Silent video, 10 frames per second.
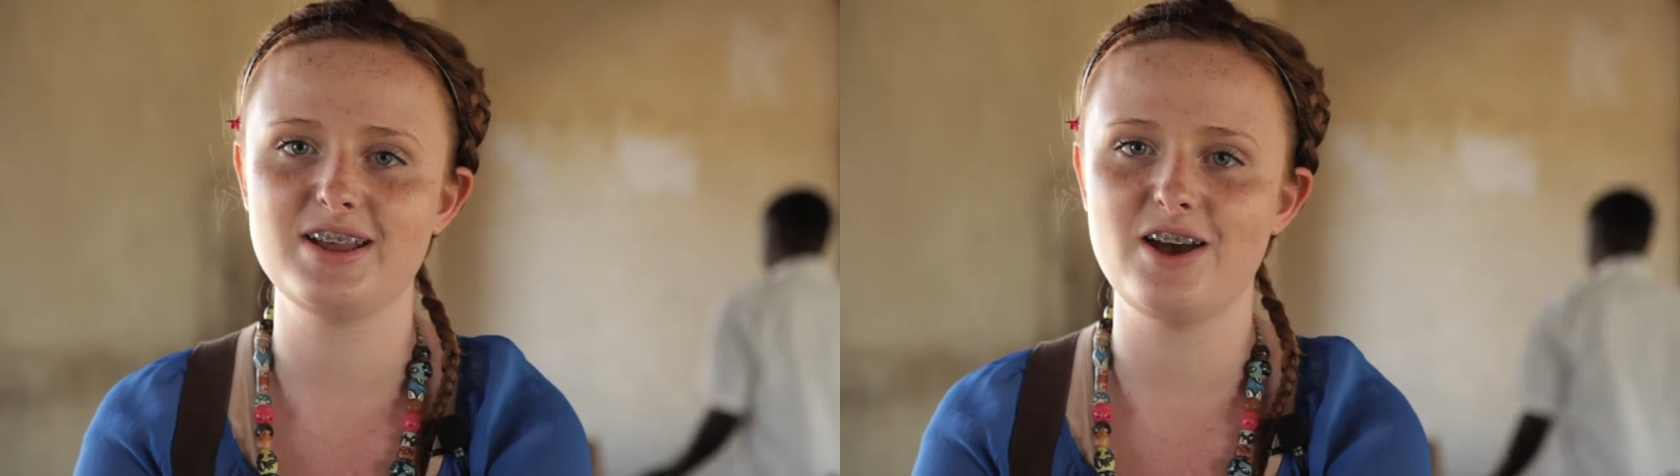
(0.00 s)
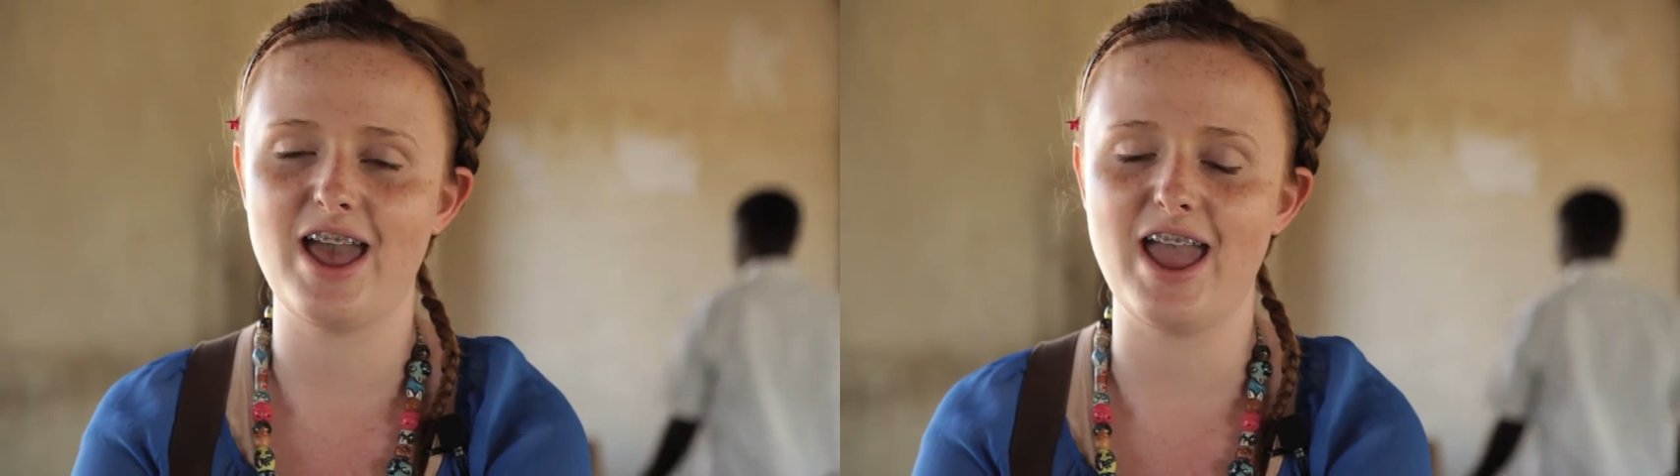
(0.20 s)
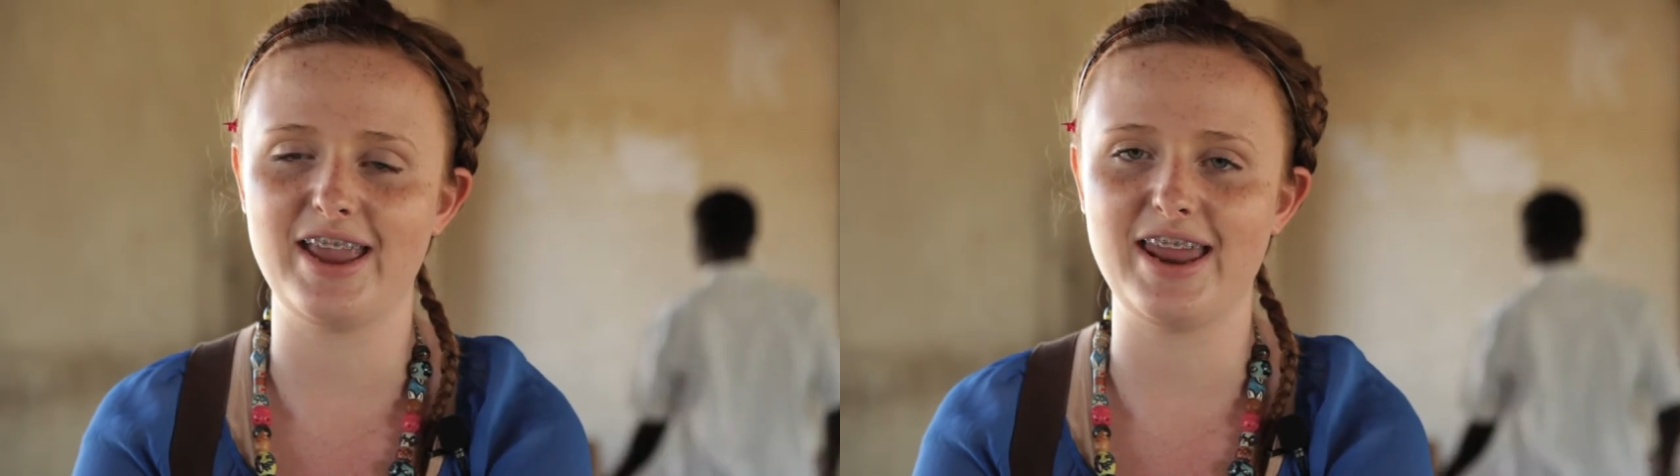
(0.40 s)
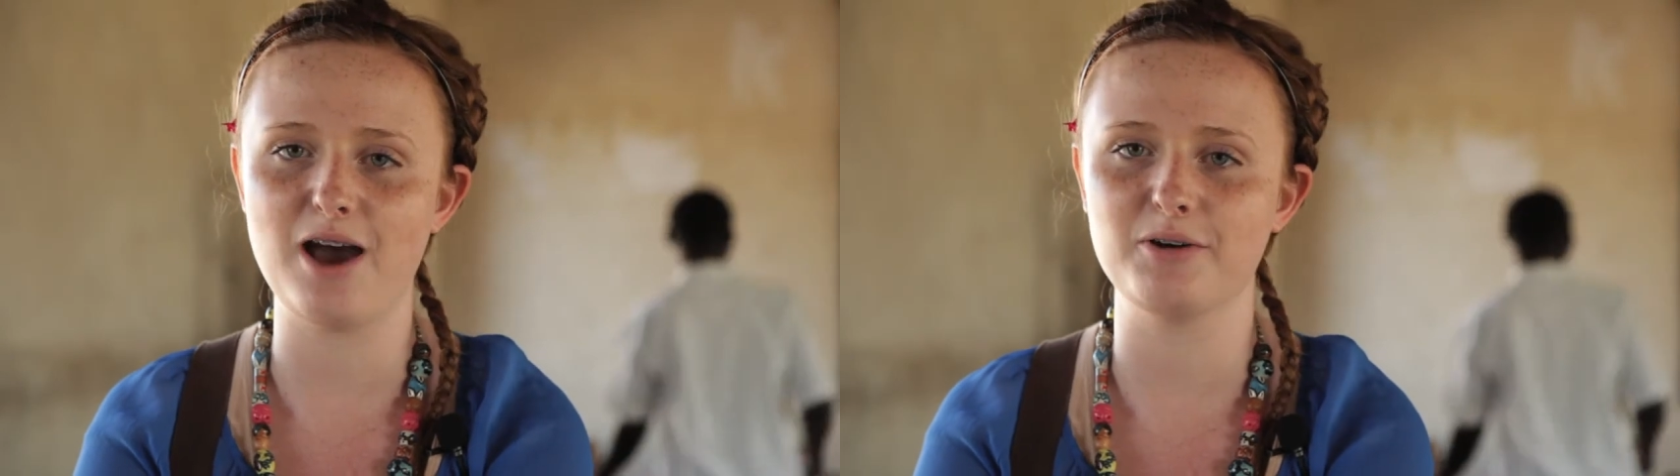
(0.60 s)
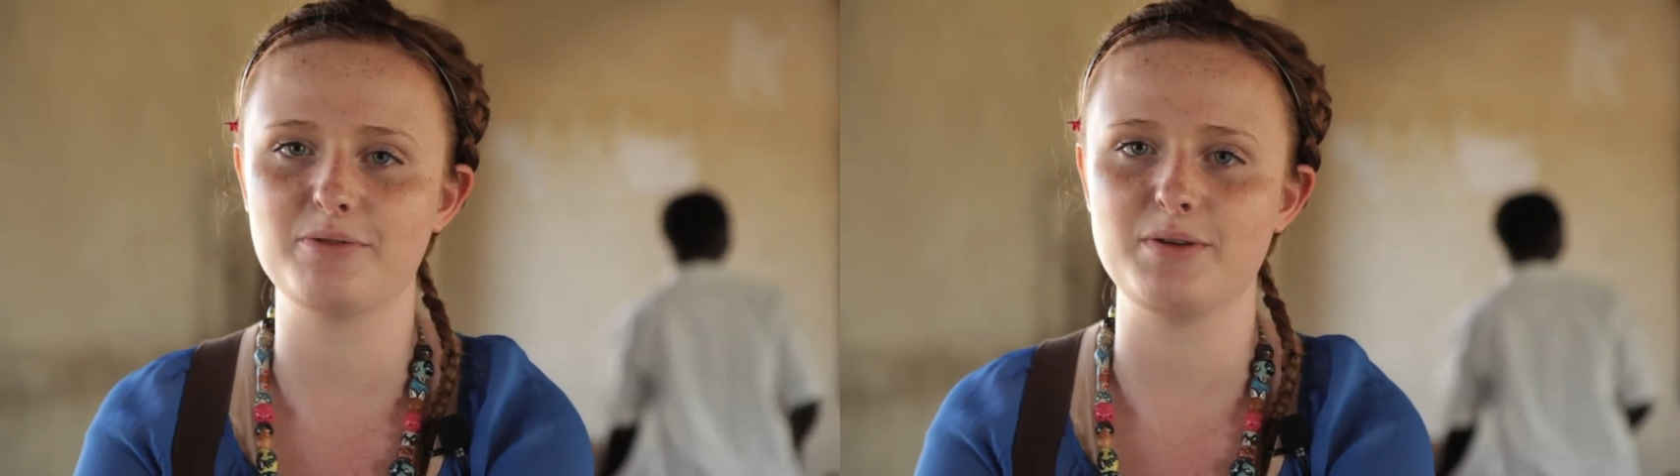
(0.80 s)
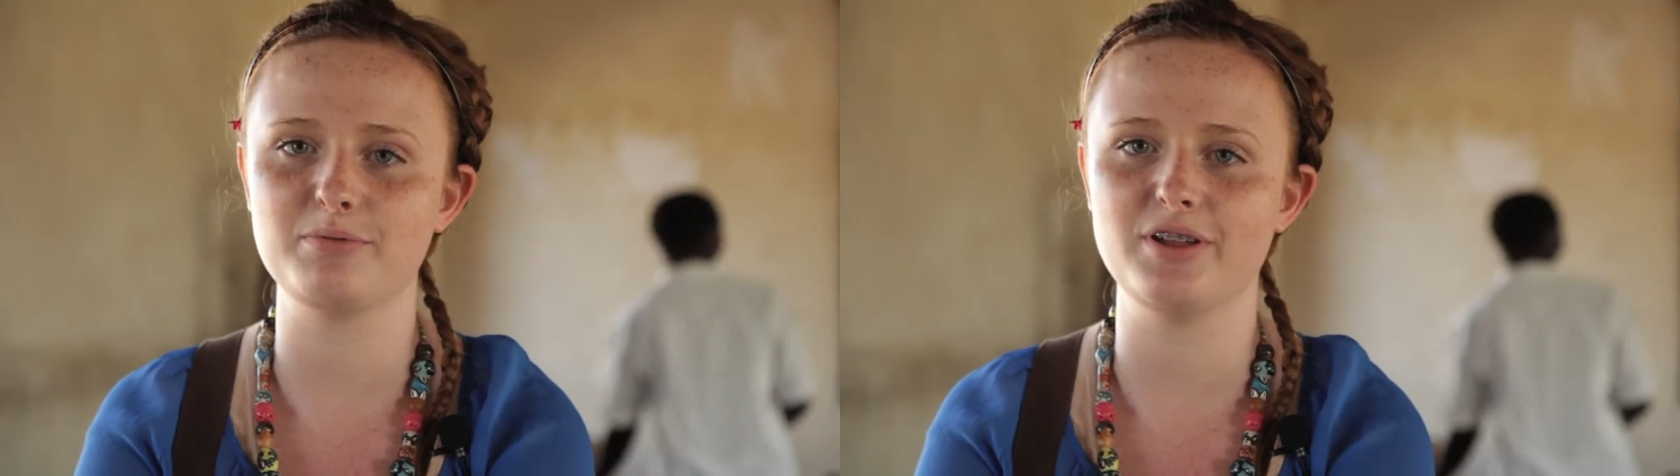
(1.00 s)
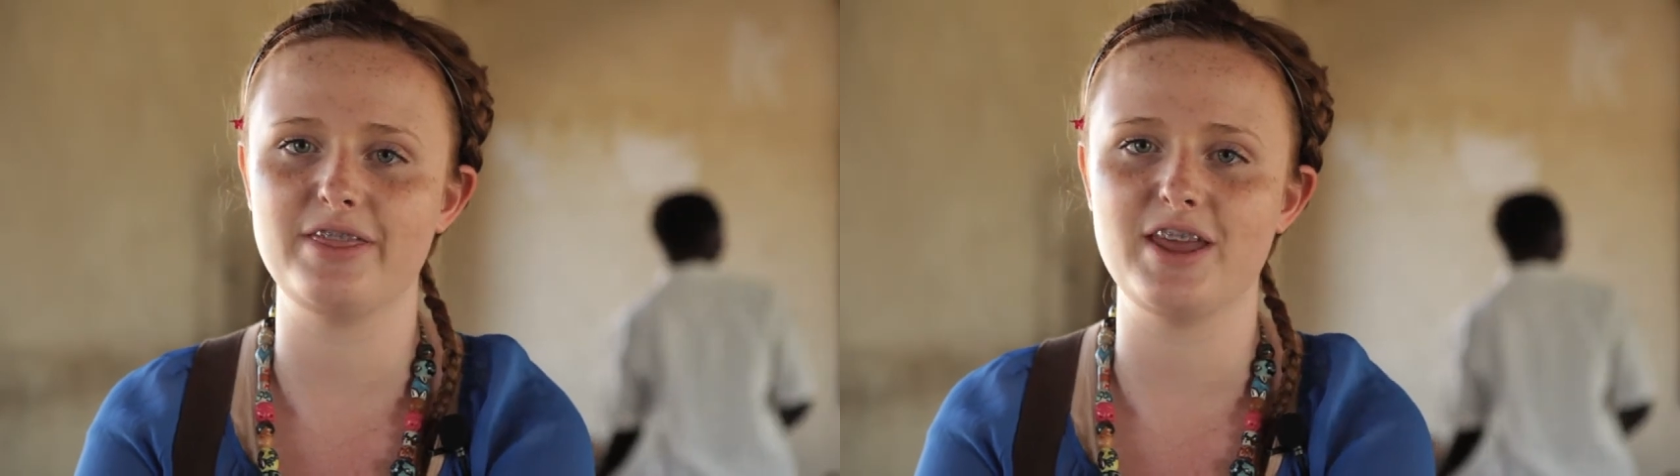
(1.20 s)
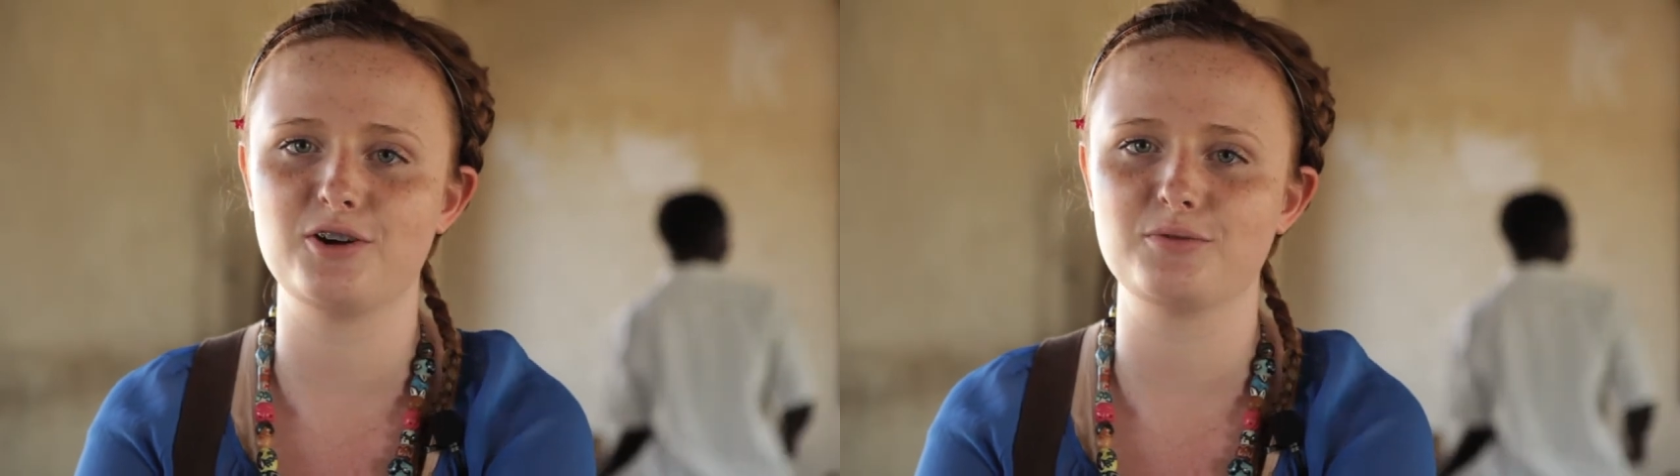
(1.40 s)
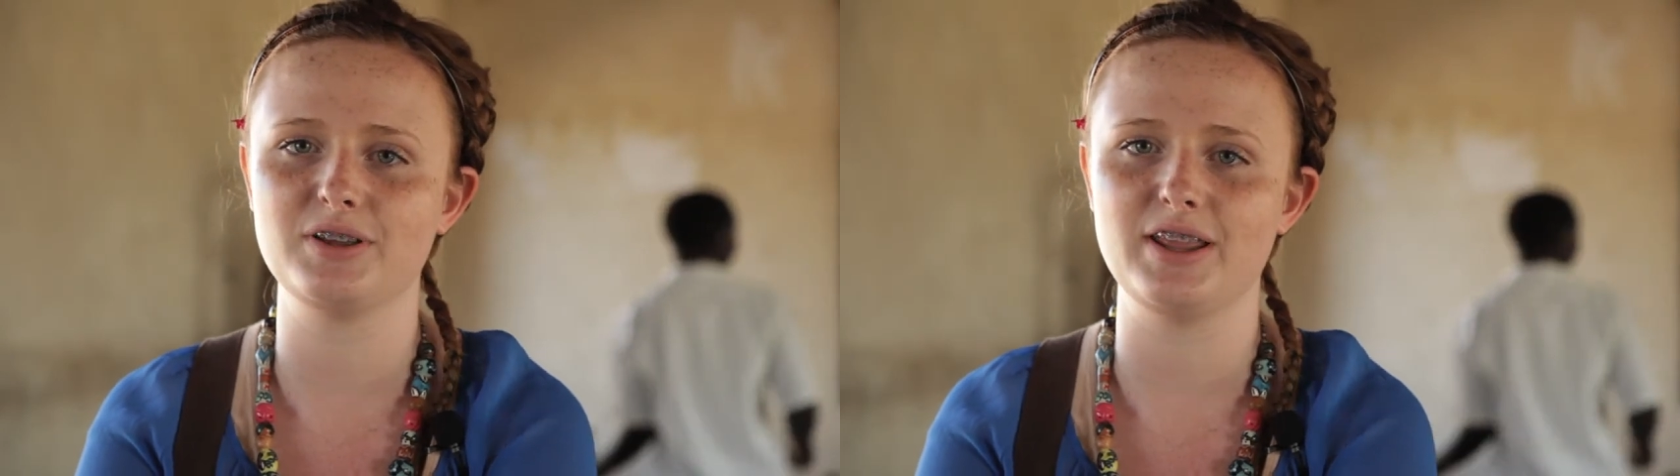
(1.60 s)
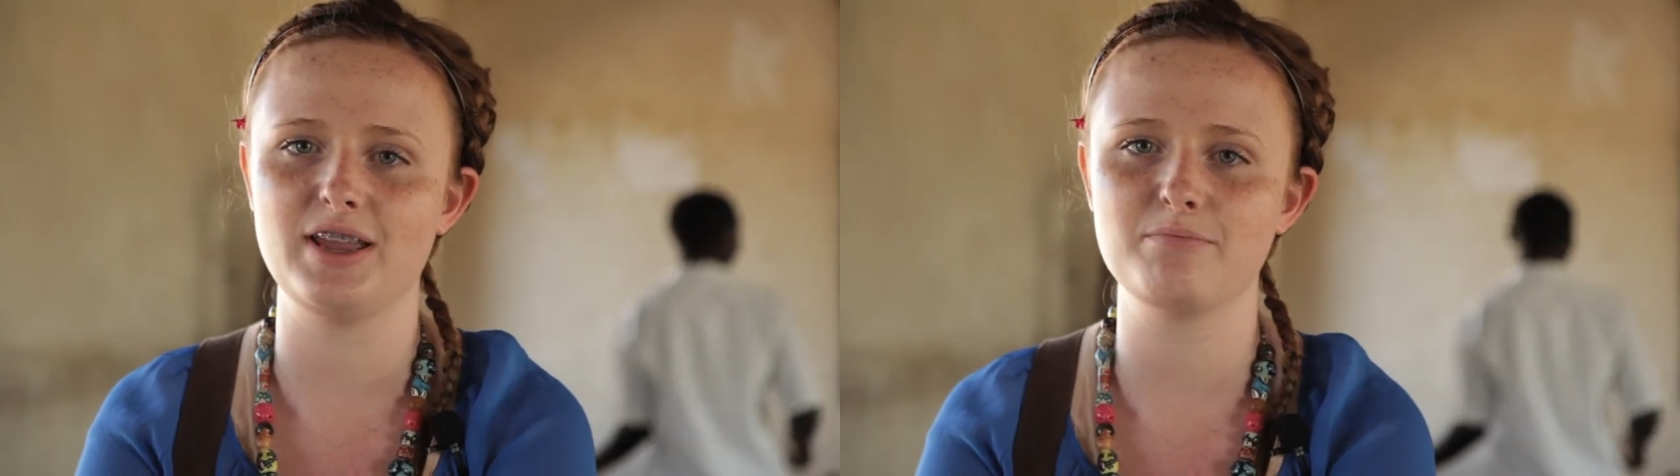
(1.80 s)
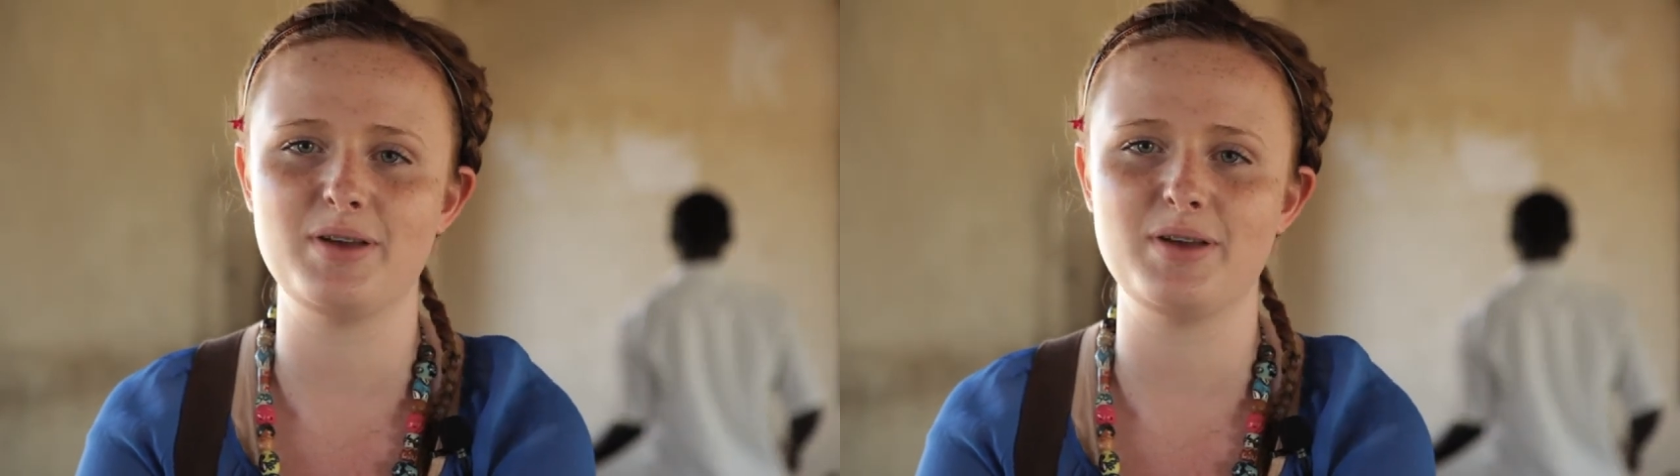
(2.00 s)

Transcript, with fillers: hanging out with people, and they don't really